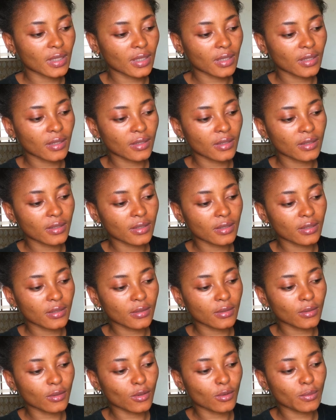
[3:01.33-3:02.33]
cut
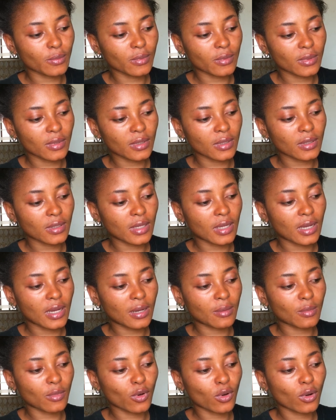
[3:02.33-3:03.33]
this open.
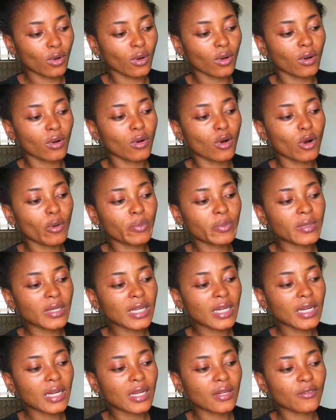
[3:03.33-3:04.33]
I'm
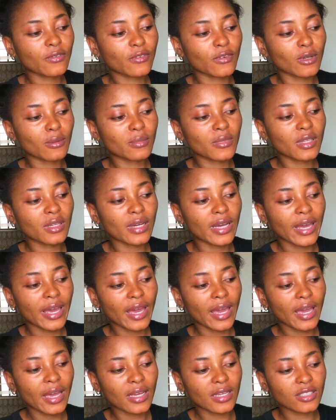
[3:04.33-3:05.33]
opening it from the
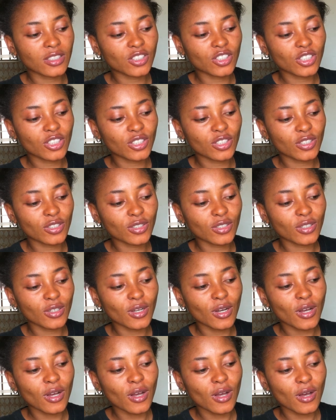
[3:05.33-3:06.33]
edge
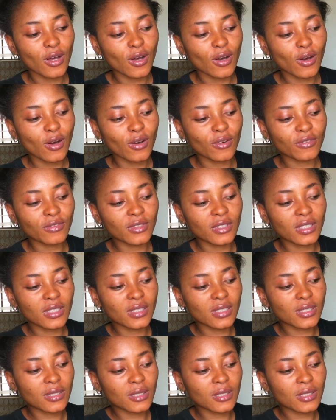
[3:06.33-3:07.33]
of
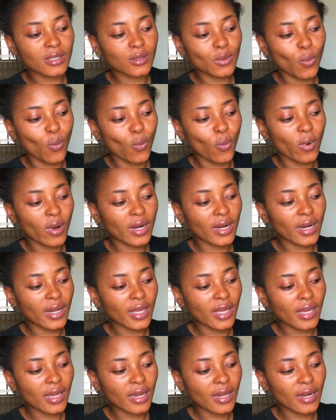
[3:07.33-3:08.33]
this one
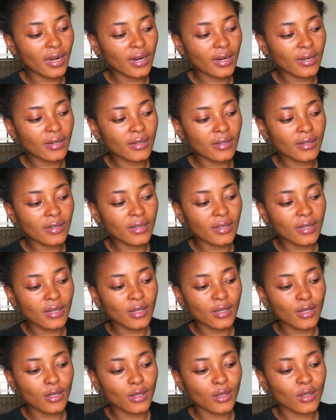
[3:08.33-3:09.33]
here
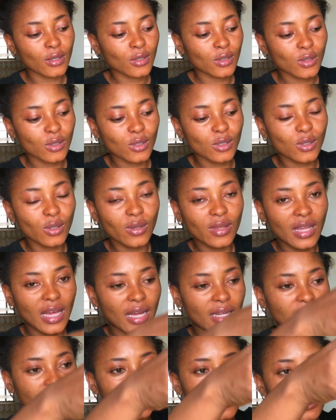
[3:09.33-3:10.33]
so
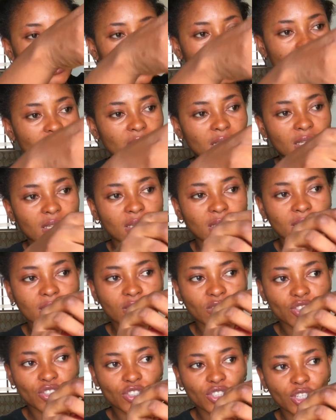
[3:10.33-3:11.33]
that the
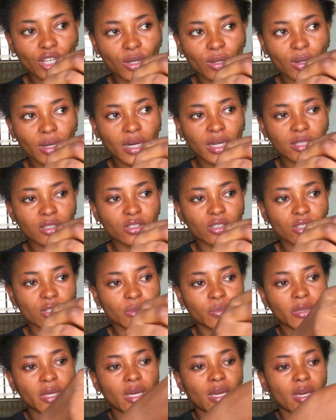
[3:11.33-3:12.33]
gel can
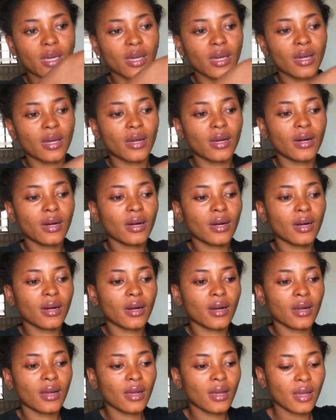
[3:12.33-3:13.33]
just be here.
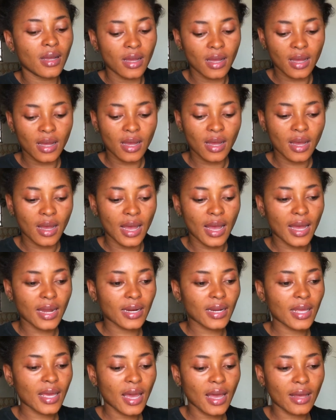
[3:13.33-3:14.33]

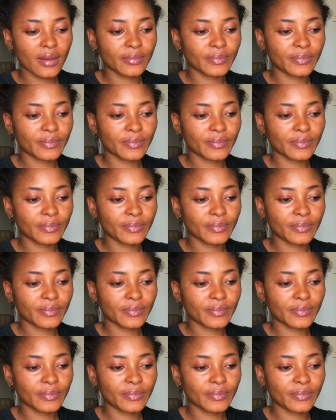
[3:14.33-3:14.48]
And yeah,